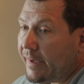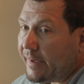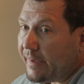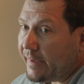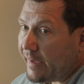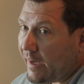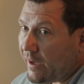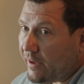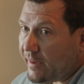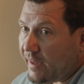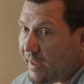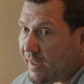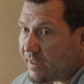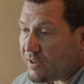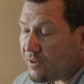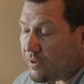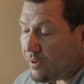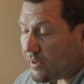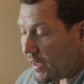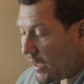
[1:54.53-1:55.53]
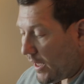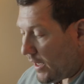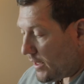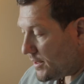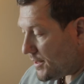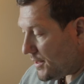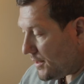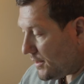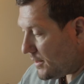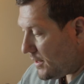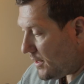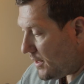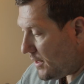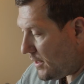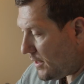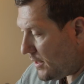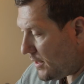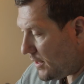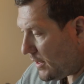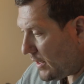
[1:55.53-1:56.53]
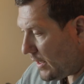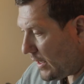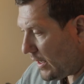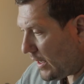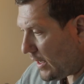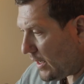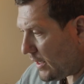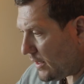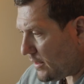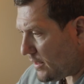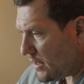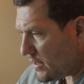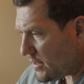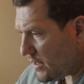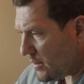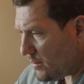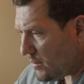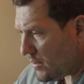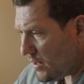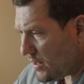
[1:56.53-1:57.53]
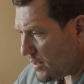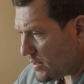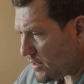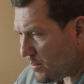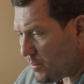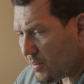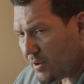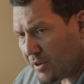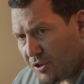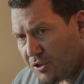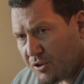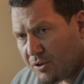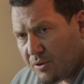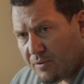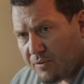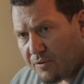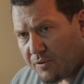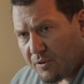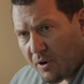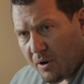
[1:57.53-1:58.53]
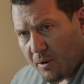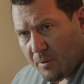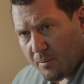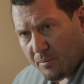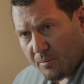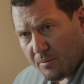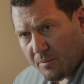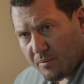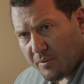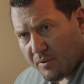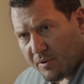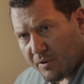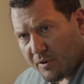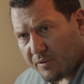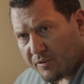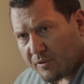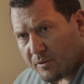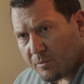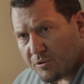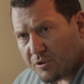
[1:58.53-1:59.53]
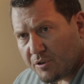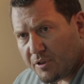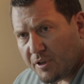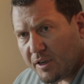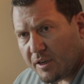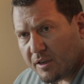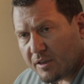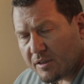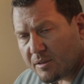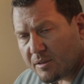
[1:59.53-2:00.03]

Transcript: Now that's all canceled. And there's a bunch from Judea and